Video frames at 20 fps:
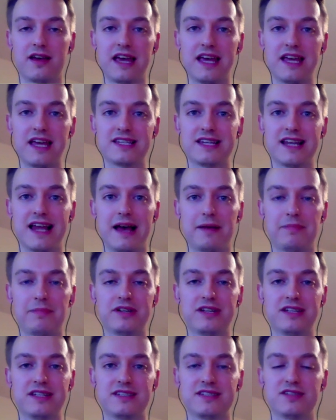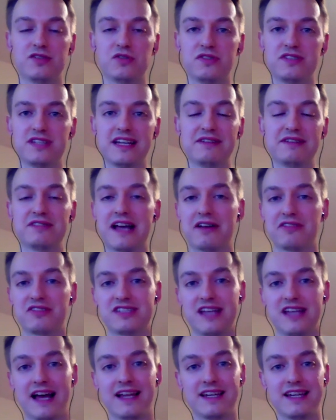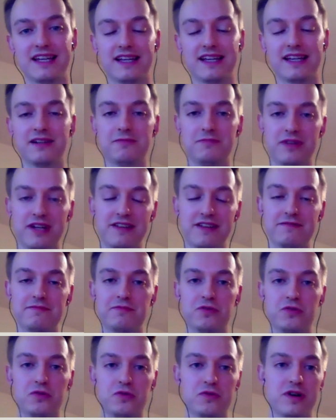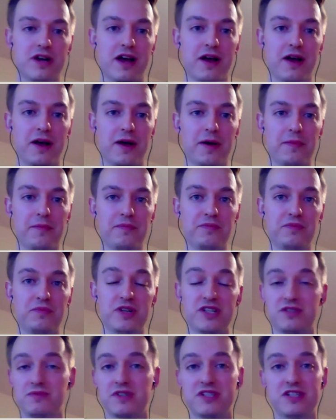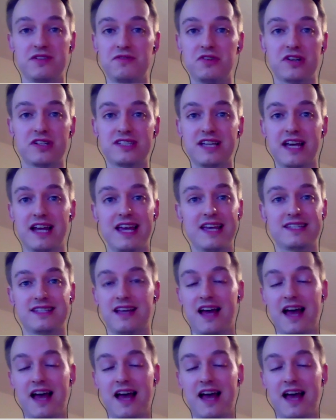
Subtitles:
his lap and has sort of said it was outstanding and unbelievable, which you've got to say it is.